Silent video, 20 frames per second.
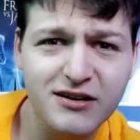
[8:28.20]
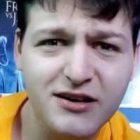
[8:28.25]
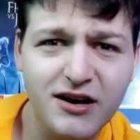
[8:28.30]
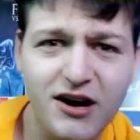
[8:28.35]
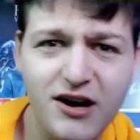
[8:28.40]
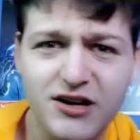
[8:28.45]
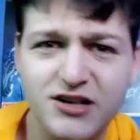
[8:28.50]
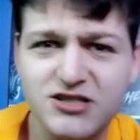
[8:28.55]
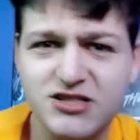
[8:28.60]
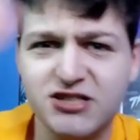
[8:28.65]

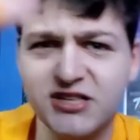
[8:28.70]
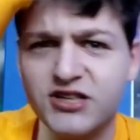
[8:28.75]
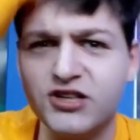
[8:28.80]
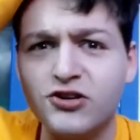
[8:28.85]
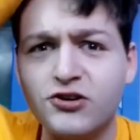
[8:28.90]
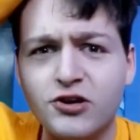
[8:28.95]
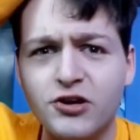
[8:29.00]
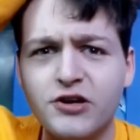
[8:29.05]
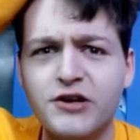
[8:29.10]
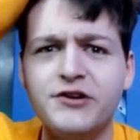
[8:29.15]
Honestly,
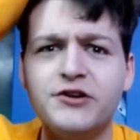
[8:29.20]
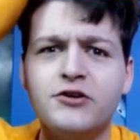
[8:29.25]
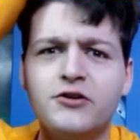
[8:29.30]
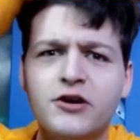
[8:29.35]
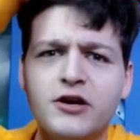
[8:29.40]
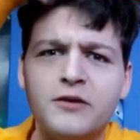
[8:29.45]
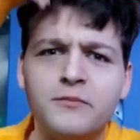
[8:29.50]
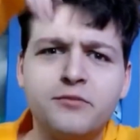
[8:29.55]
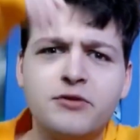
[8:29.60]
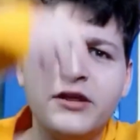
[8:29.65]
you're
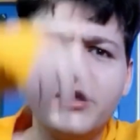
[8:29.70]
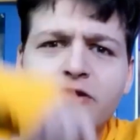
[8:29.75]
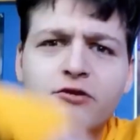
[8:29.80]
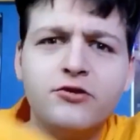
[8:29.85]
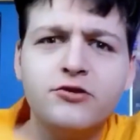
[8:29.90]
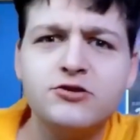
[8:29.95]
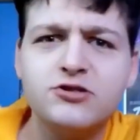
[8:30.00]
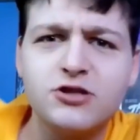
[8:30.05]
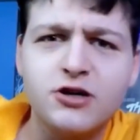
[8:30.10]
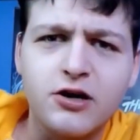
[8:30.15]
a complete
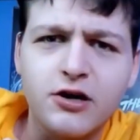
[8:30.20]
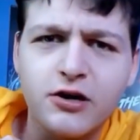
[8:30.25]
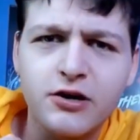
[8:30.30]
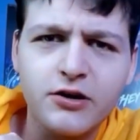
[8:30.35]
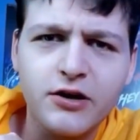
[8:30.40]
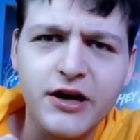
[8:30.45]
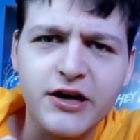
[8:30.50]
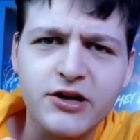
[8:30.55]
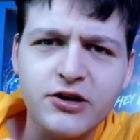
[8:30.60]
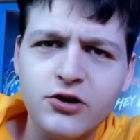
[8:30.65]
loser.
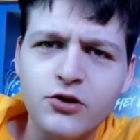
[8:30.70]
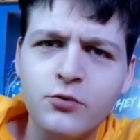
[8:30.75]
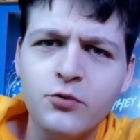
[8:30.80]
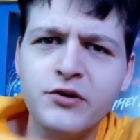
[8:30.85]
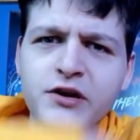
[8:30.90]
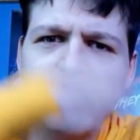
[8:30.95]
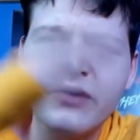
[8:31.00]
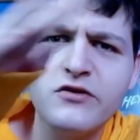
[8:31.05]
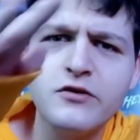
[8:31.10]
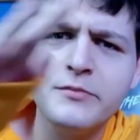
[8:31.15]
Like, you
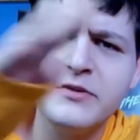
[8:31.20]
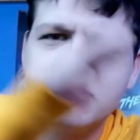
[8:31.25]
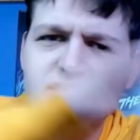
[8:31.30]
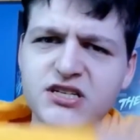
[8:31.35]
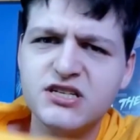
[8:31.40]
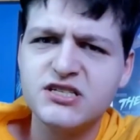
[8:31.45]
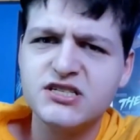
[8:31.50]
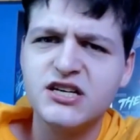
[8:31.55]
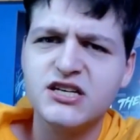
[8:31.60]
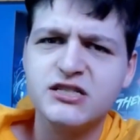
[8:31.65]
would never be
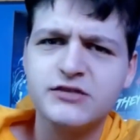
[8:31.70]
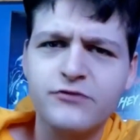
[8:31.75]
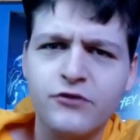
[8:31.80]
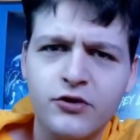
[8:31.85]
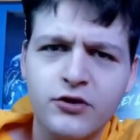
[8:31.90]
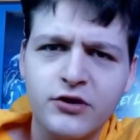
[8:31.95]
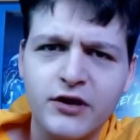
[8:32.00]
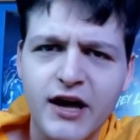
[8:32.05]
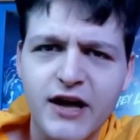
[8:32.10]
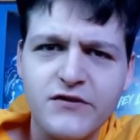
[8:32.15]
successful
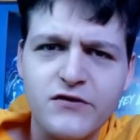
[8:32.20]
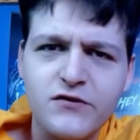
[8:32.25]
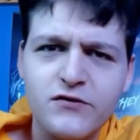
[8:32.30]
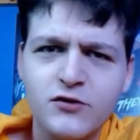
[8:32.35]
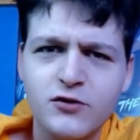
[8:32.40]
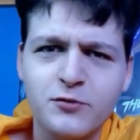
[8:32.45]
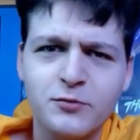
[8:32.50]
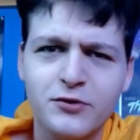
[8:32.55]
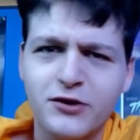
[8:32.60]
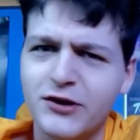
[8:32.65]
in life if
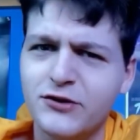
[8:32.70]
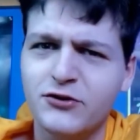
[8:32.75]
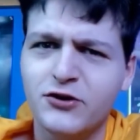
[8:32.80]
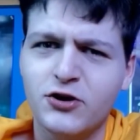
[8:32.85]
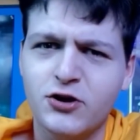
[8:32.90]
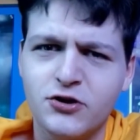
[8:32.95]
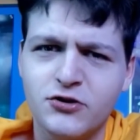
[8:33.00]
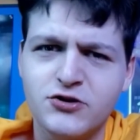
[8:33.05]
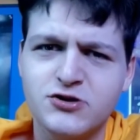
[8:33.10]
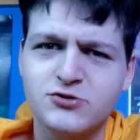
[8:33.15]
you believe the
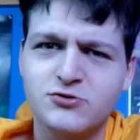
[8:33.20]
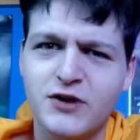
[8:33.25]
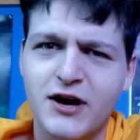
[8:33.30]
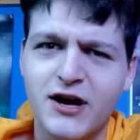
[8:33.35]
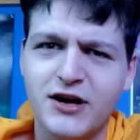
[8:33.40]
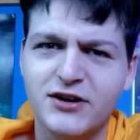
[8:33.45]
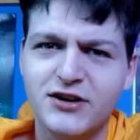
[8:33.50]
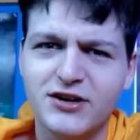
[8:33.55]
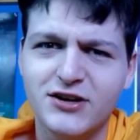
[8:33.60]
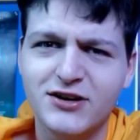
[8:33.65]
earth is
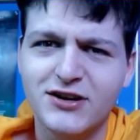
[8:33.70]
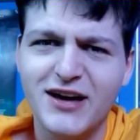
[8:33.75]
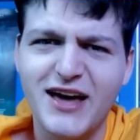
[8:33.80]
round.